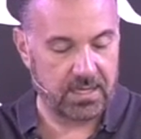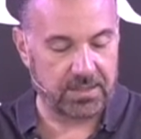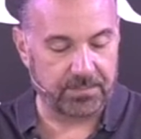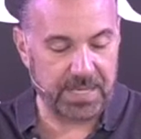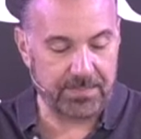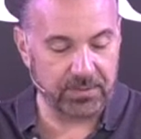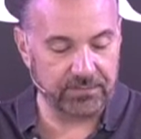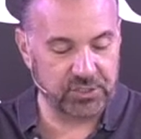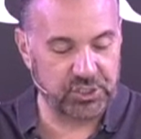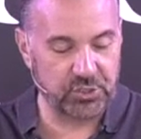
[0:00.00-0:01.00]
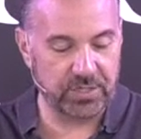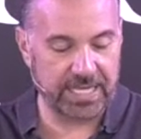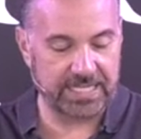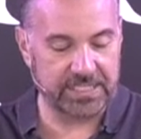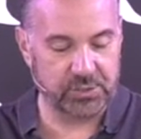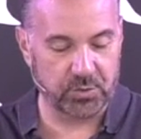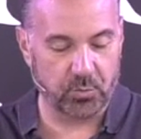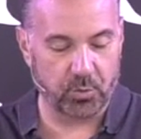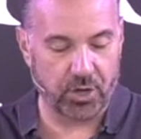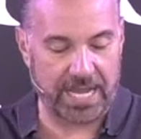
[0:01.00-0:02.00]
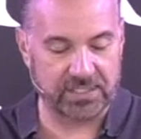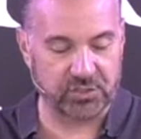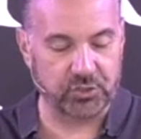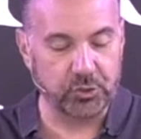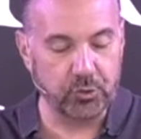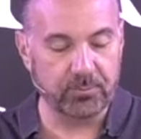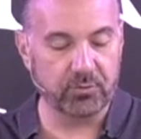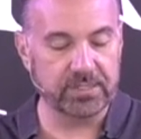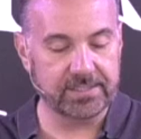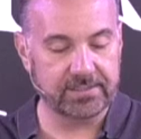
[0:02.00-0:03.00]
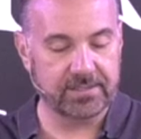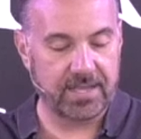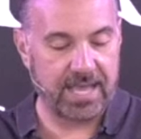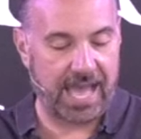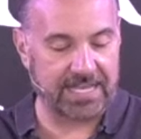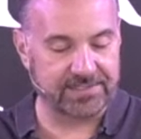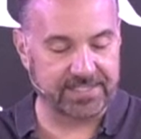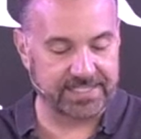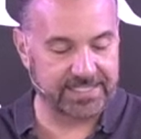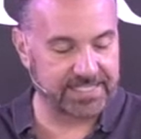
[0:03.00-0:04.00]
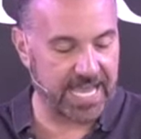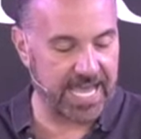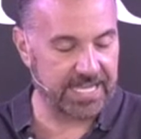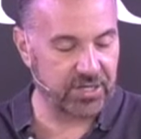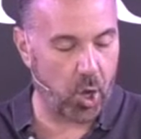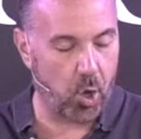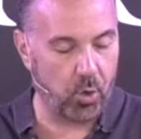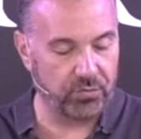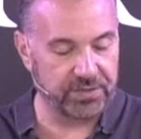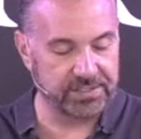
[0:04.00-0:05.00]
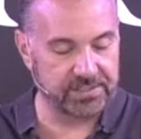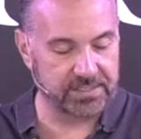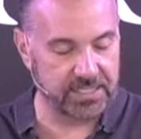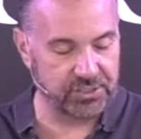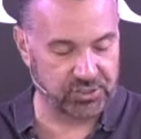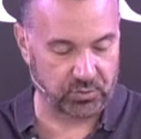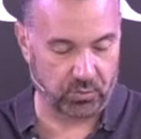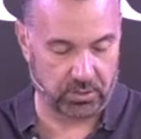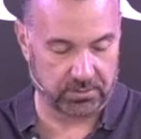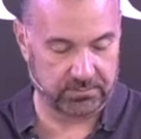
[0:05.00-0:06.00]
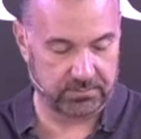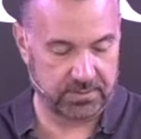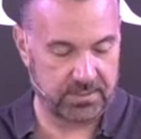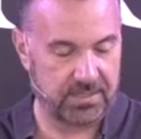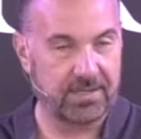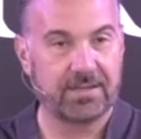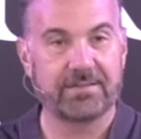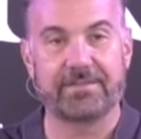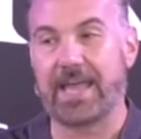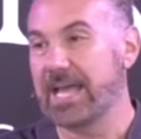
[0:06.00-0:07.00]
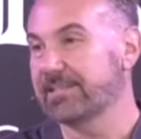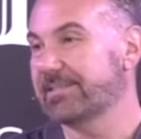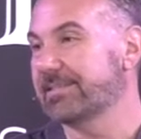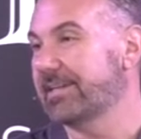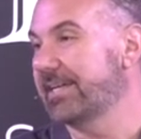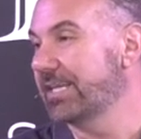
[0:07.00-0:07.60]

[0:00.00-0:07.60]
the people of Judah and Israel were as numerous as the sand on the seashore. That's an